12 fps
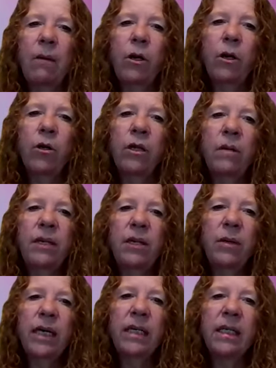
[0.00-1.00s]
We're going to be
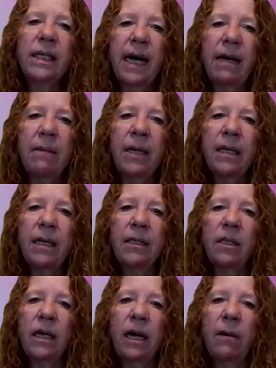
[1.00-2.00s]
doing a segment
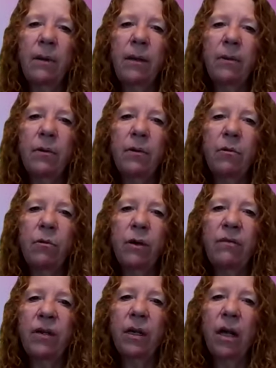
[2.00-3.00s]
that's going to help people through
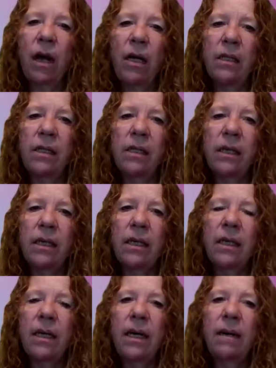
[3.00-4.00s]
grief and loss.
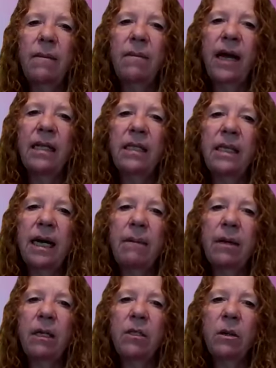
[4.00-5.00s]
That
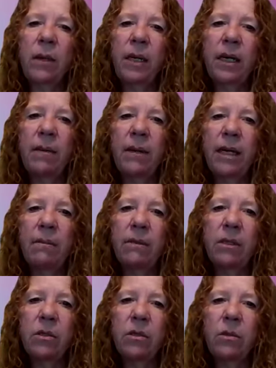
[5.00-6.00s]
segment is going to be coming up
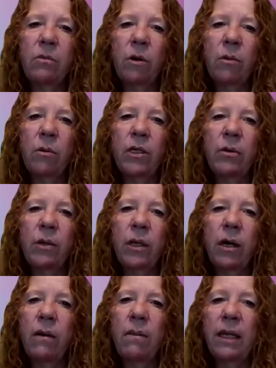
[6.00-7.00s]
soon, where we do
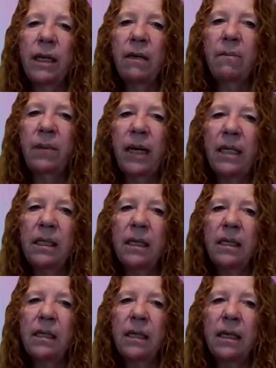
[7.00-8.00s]
it on a monthly
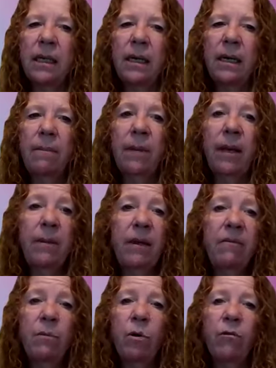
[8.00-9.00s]
basis, maybe
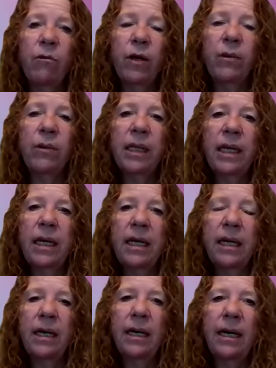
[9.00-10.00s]
even more
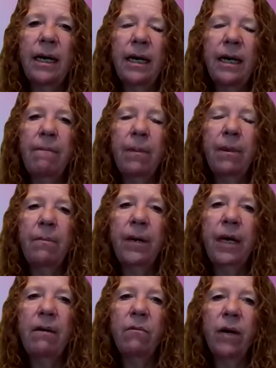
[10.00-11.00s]
frequently.
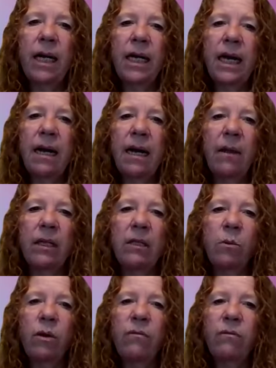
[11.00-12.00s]
But right now,
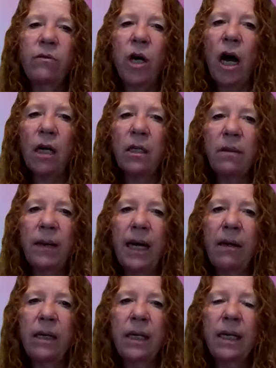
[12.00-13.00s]
that's what we've talked
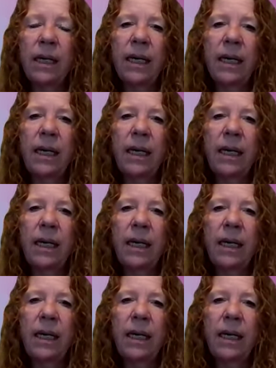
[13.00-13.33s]
about.